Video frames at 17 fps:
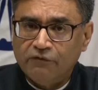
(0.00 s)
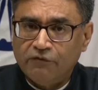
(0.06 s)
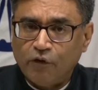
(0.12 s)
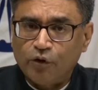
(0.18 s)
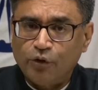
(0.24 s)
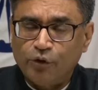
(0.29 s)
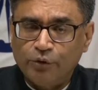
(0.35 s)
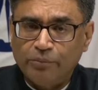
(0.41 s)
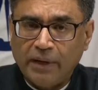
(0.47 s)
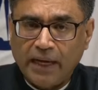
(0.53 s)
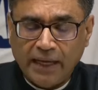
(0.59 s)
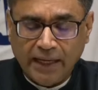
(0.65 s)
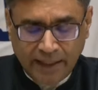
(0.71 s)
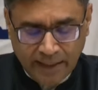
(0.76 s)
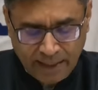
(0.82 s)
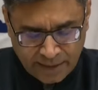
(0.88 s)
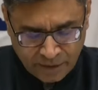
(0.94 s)
followed
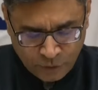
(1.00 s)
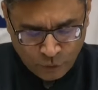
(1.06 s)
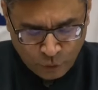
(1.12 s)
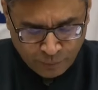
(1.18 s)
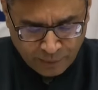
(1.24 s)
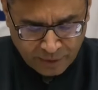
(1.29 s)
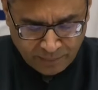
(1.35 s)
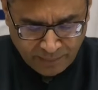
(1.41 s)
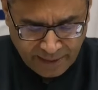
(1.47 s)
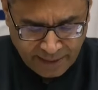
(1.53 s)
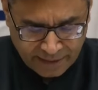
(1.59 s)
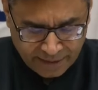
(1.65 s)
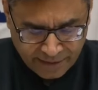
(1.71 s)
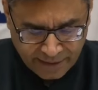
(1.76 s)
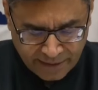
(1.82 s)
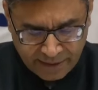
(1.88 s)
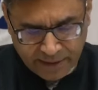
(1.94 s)
by an open
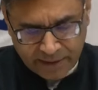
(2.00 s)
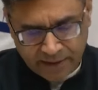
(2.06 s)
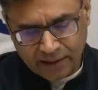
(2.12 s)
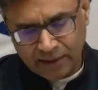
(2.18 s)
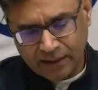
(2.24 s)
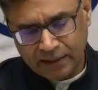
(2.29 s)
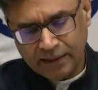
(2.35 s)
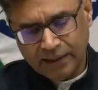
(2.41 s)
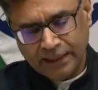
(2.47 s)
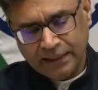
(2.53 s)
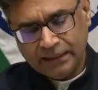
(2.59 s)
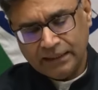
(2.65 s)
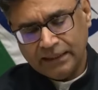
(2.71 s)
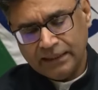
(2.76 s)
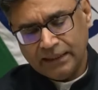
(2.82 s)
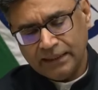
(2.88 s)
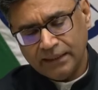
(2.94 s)
plenary
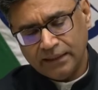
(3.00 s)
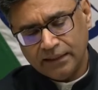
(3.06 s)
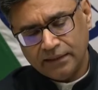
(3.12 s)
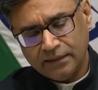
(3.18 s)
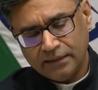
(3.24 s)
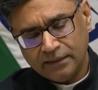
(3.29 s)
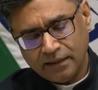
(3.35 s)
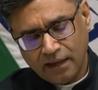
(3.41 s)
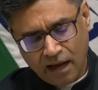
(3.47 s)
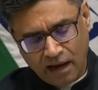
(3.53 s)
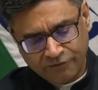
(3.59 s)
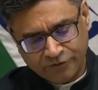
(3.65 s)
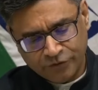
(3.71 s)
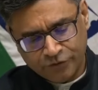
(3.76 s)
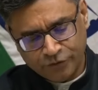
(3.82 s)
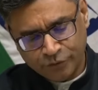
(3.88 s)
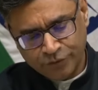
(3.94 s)
in the
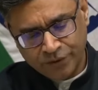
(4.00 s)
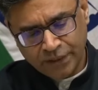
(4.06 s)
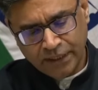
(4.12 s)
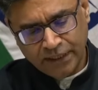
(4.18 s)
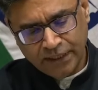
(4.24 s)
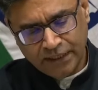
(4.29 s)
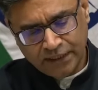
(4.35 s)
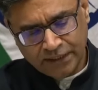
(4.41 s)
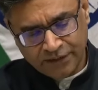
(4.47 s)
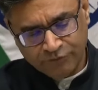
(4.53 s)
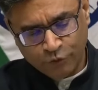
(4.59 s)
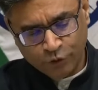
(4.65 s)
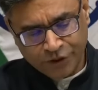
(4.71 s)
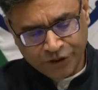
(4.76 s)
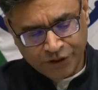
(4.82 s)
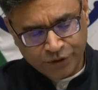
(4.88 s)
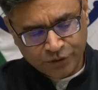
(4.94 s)
afternoon,
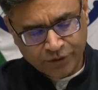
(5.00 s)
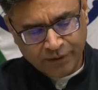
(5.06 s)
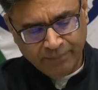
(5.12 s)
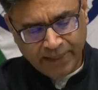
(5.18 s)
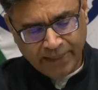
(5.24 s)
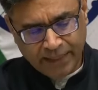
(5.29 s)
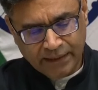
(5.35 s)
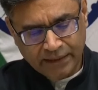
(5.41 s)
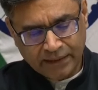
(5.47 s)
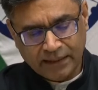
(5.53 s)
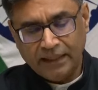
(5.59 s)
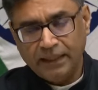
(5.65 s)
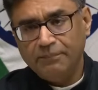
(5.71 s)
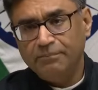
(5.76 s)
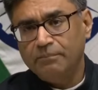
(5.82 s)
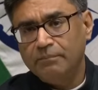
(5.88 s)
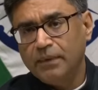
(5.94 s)
devoted to the main
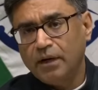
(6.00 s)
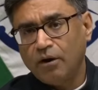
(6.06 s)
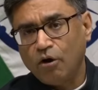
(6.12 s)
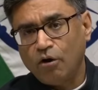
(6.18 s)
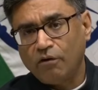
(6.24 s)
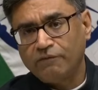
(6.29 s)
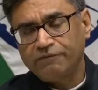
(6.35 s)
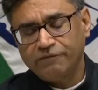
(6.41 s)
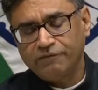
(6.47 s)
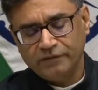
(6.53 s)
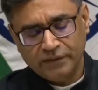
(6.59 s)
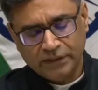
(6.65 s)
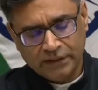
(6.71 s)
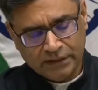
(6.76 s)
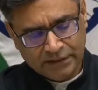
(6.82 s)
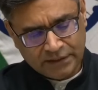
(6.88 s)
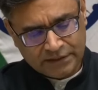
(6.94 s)
theme of
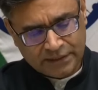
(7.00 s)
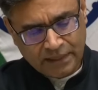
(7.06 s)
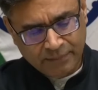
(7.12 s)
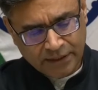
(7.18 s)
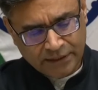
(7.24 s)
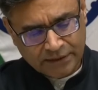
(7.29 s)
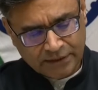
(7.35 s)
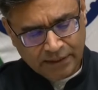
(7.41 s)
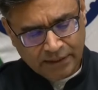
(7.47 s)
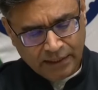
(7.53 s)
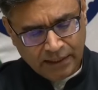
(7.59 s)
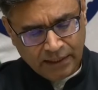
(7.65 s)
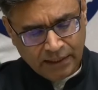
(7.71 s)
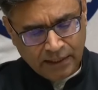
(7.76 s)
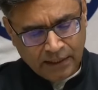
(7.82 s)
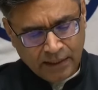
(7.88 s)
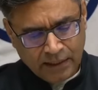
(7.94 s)
the summit.
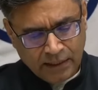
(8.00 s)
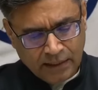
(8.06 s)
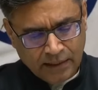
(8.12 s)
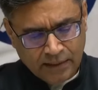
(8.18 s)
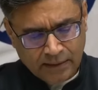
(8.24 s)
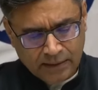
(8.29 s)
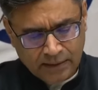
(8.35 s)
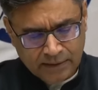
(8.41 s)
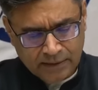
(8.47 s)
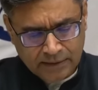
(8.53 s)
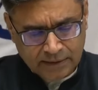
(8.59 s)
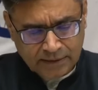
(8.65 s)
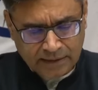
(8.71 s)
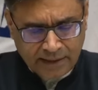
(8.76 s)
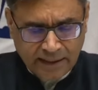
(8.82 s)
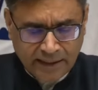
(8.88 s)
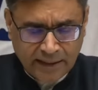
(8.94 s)

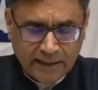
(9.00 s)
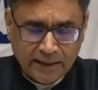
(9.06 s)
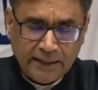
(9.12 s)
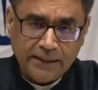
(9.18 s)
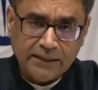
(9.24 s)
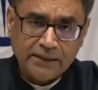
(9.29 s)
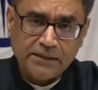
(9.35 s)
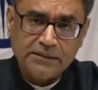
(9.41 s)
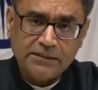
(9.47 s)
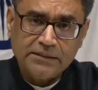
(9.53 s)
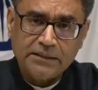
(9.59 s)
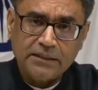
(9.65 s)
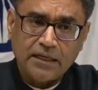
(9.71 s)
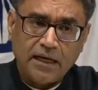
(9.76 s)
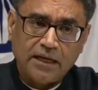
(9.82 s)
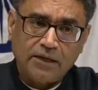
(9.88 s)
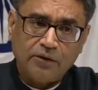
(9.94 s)
The leaders
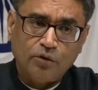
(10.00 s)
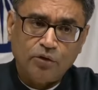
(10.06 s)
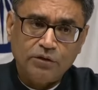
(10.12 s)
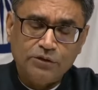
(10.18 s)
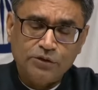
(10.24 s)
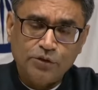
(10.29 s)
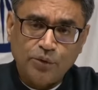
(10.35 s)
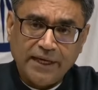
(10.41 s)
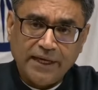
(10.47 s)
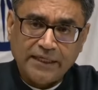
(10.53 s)
are also